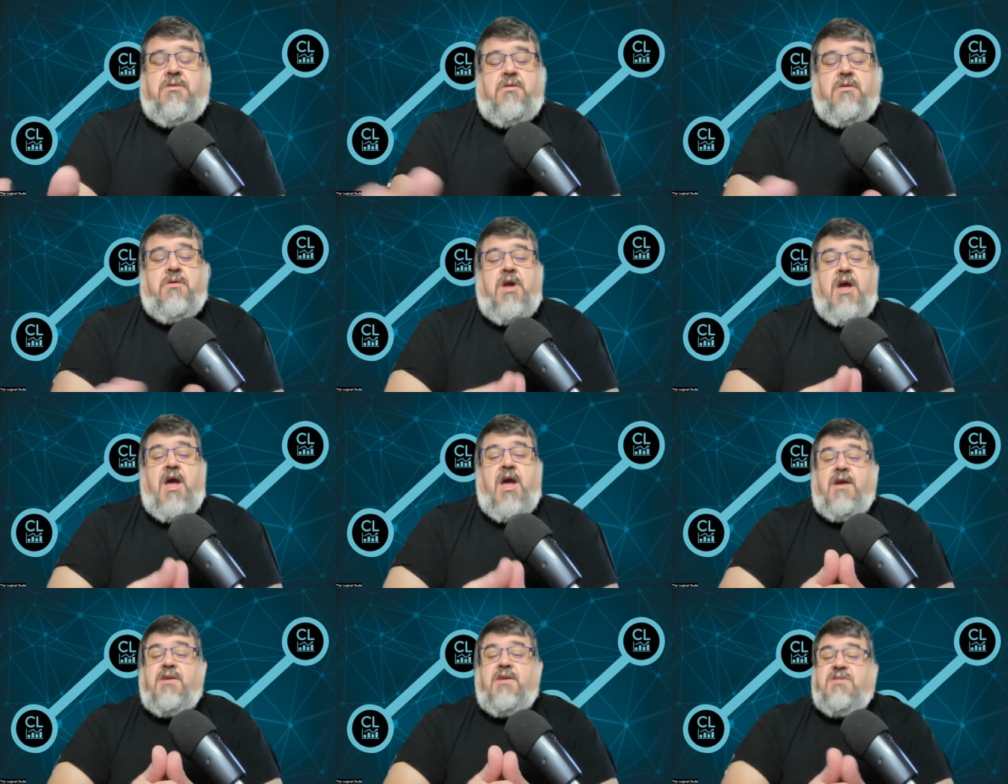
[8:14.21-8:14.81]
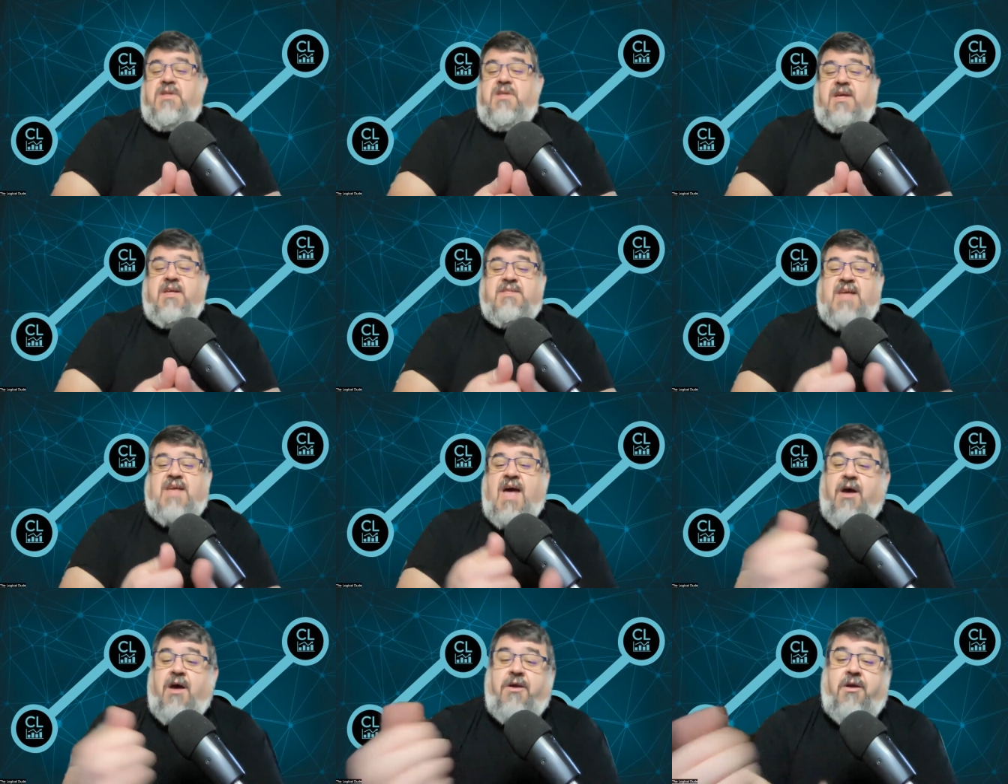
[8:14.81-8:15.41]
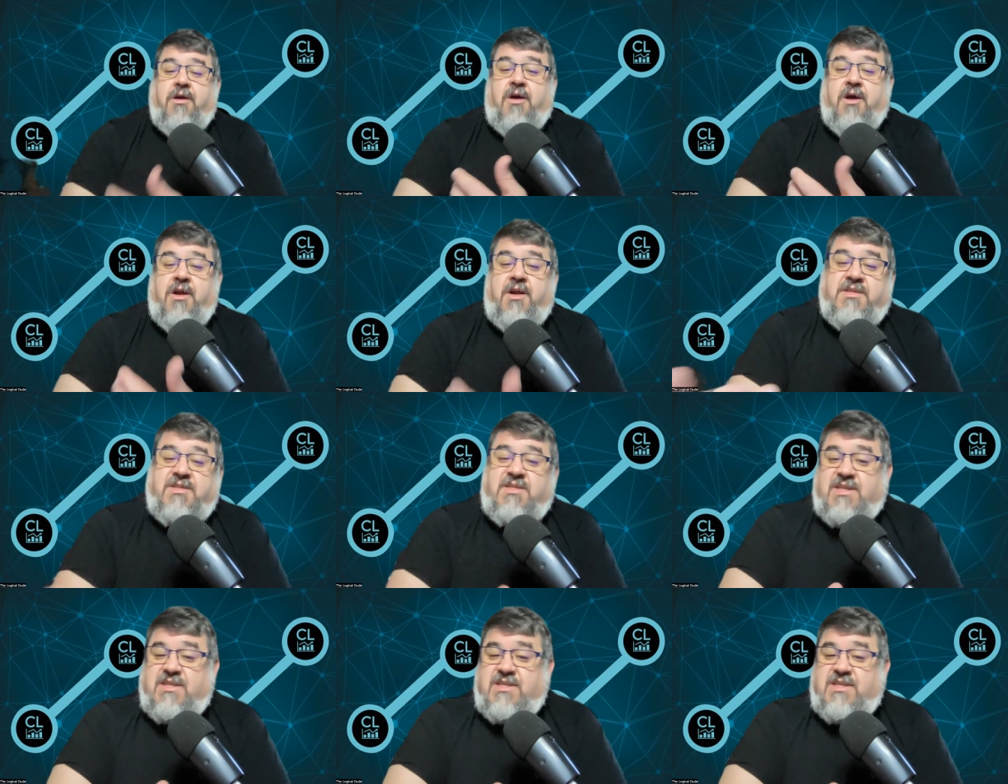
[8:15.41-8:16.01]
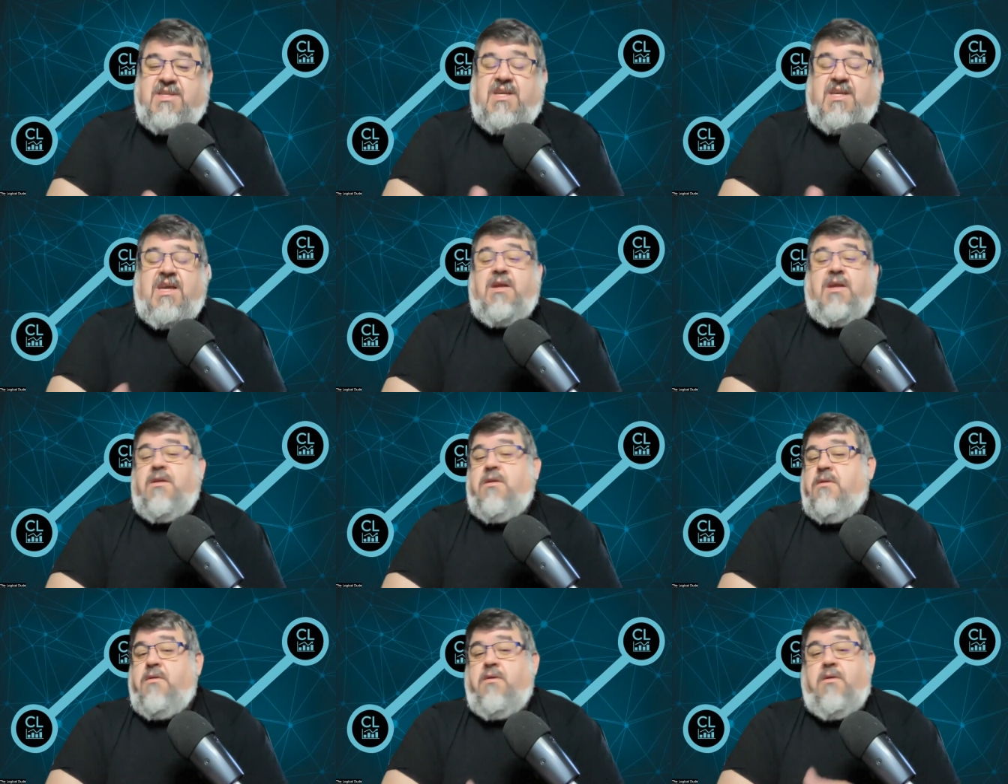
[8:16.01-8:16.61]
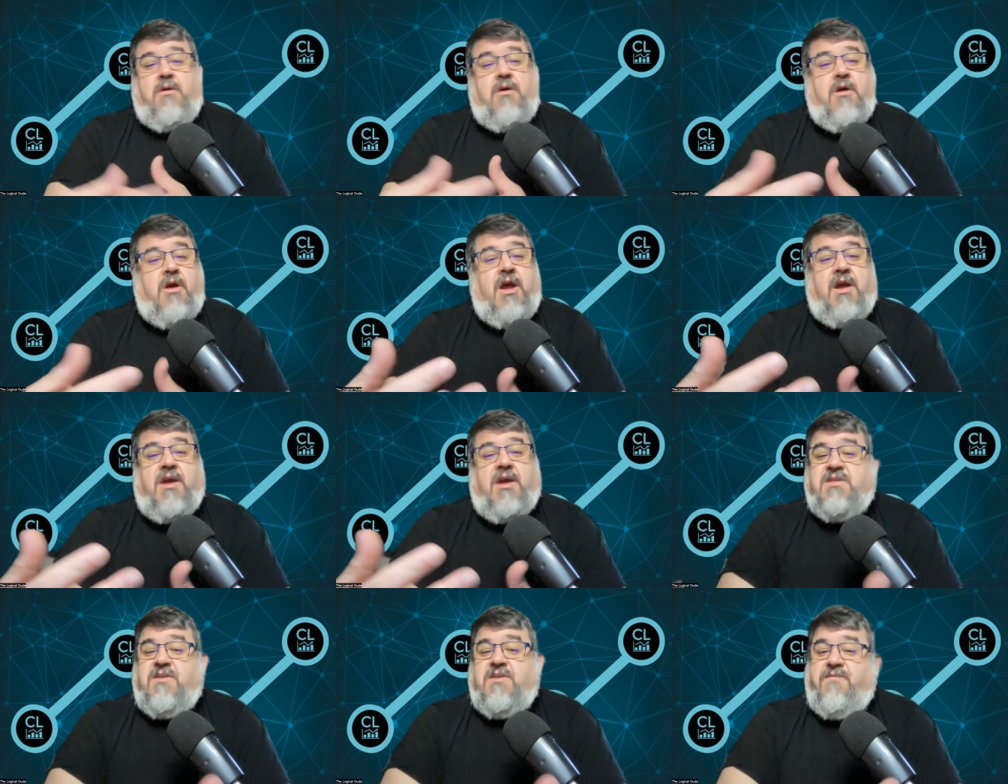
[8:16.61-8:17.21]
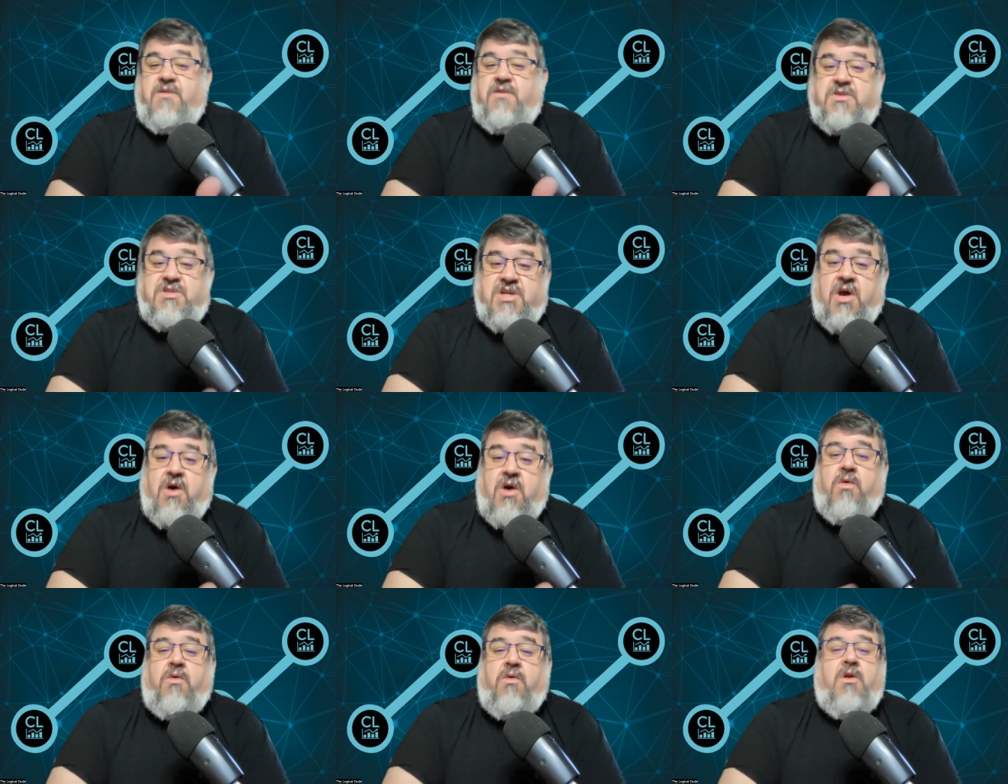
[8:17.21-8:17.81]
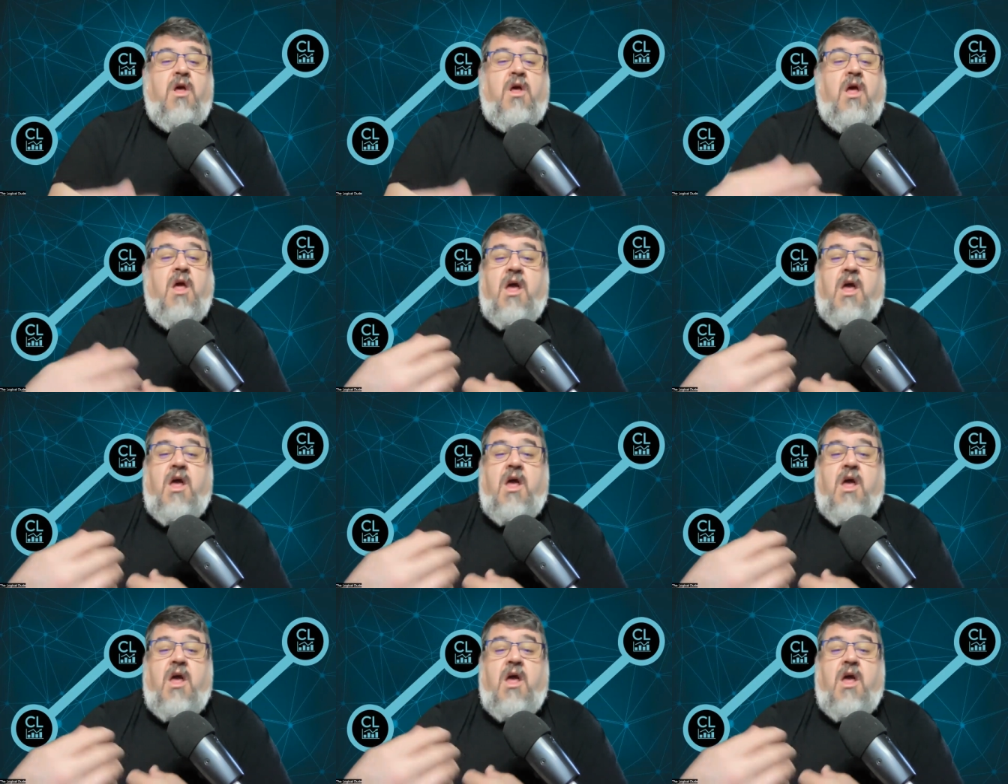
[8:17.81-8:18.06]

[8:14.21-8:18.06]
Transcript: Okay. So that's how you're going to succeed. All right. Because if you don't,